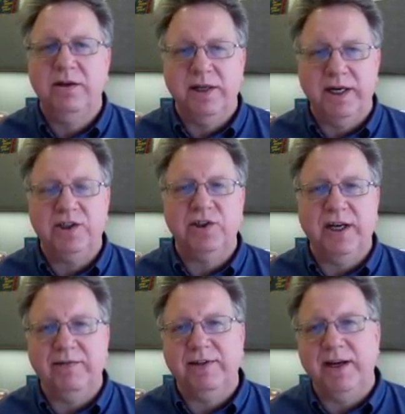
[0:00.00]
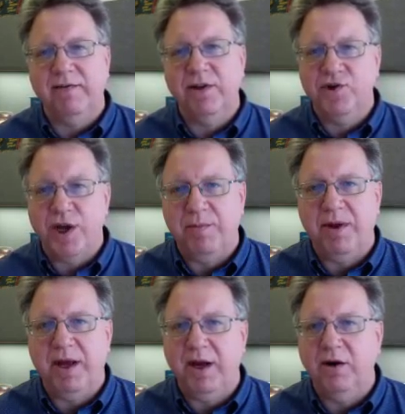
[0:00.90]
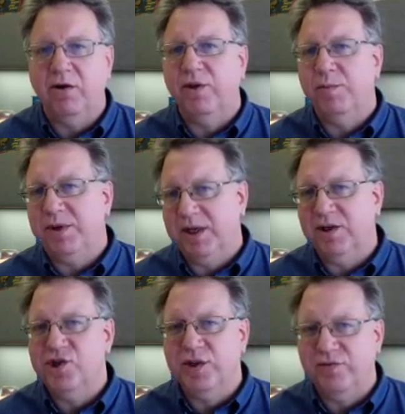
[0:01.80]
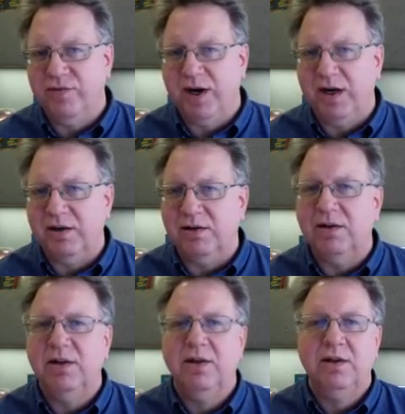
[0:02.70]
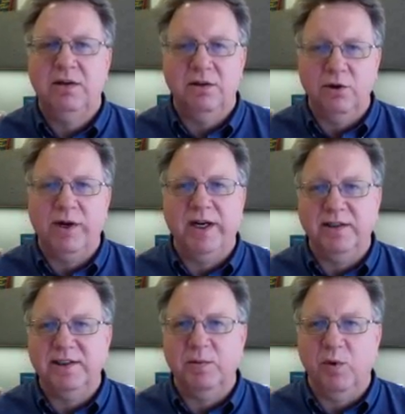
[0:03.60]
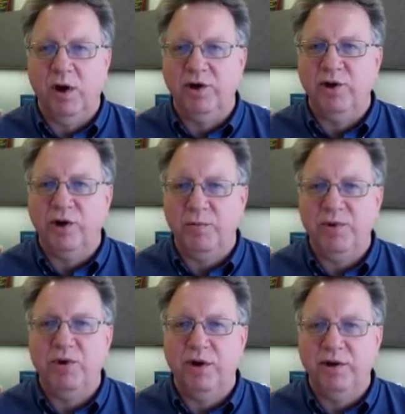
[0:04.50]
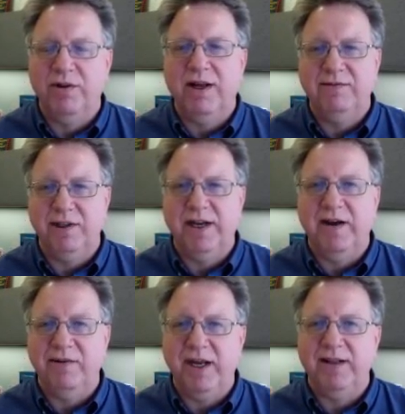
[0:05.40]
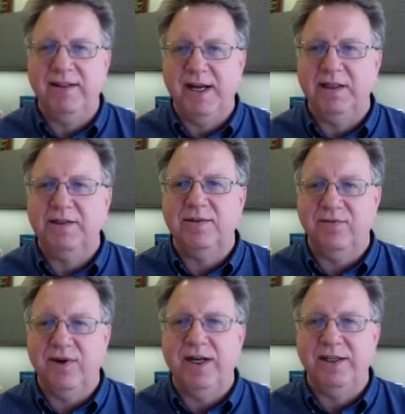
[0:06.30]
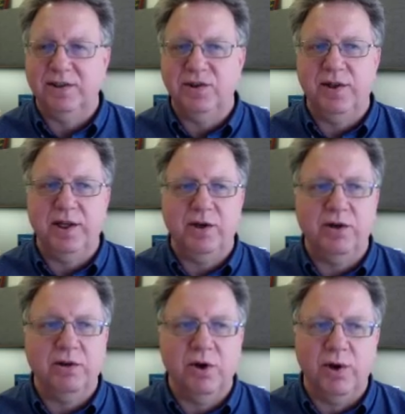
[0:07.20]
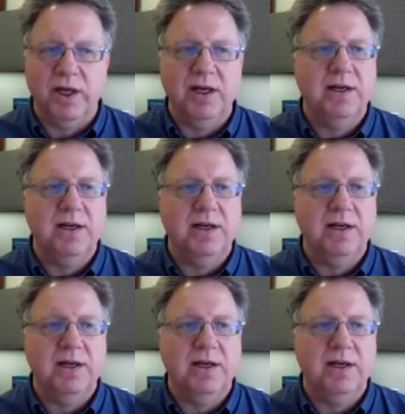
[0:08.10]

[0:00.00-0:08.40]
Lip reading: You actually have to have the JPEG or the PNG file located somewhere on your computer, and you'll have to navigate that to find it so that you can load it.